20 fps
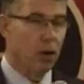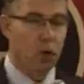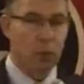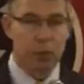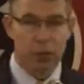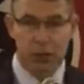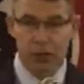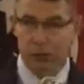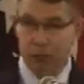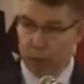
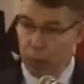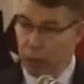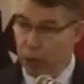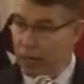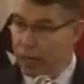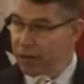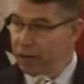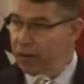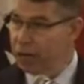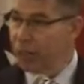home of the
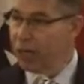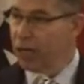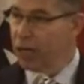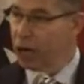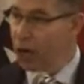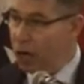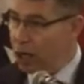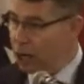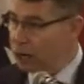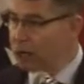brave
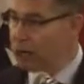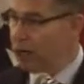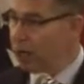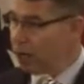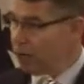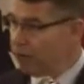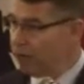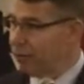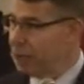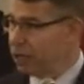because
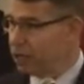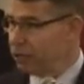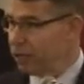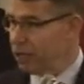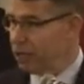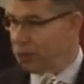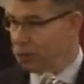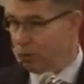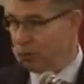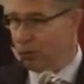of our
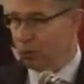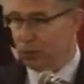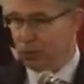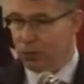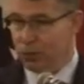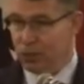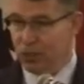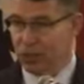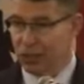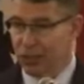great
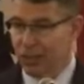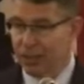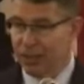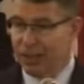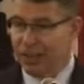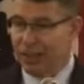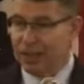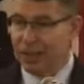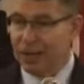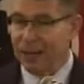soldiers,
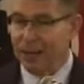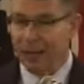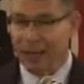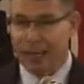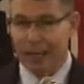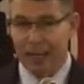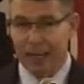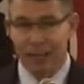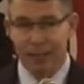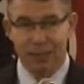
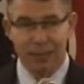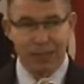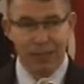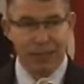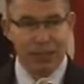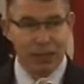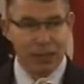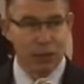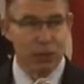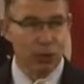and
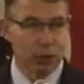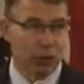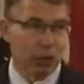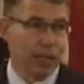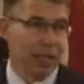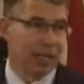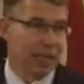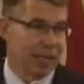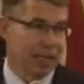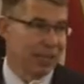I think we
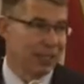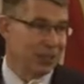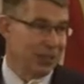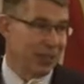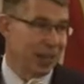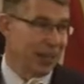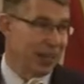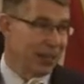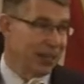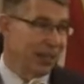recognize
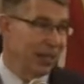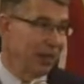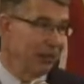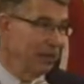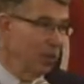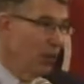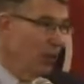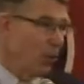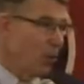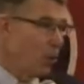that. And
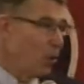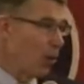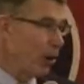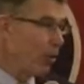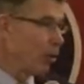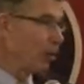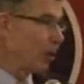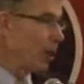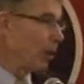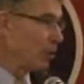then,
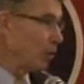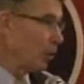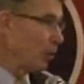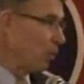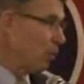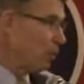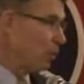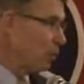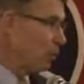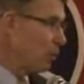where would our
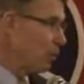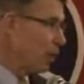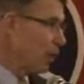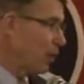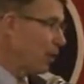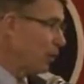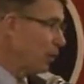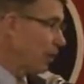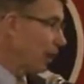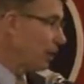soldiers
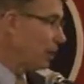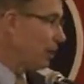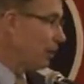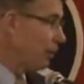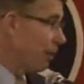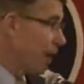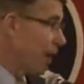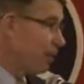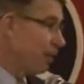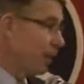be without the
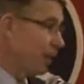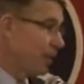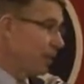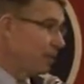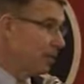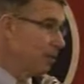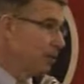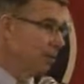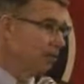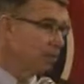
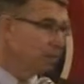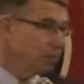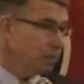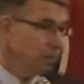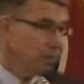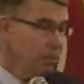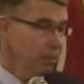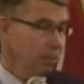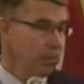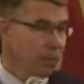families?
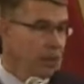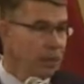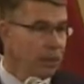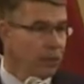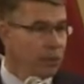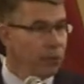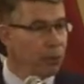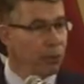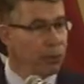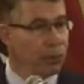
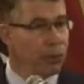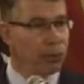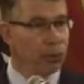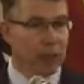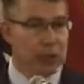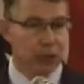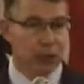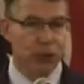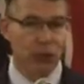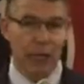You
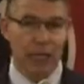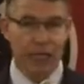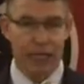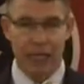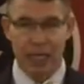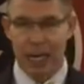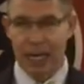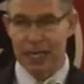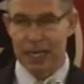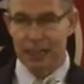must
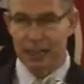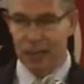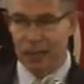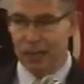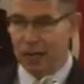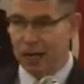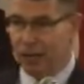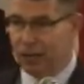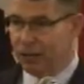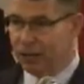recognize
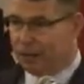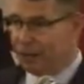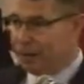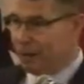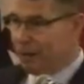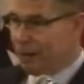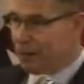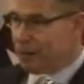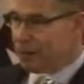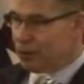that our
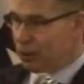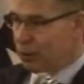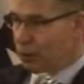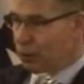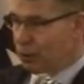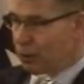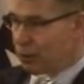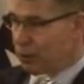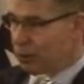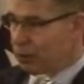
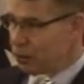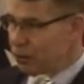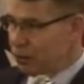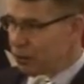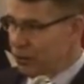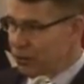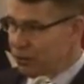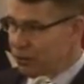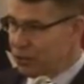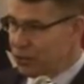soldiers
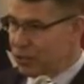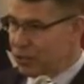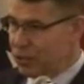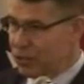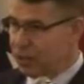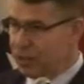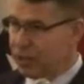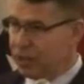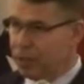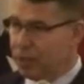have
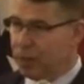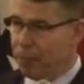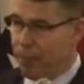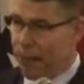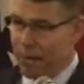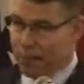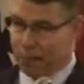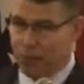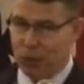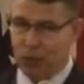steel in their
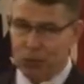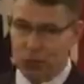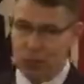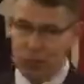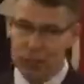backbones